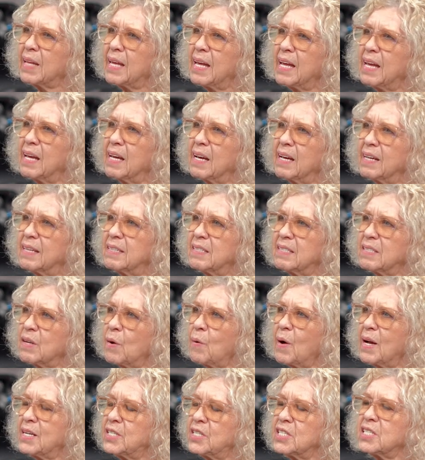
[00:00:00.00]
And
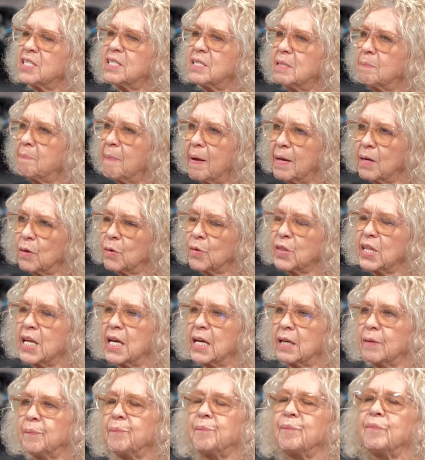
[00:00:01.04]
so I just did my own
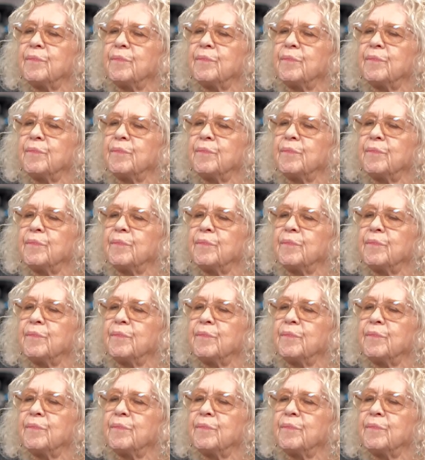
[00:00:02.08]
thing.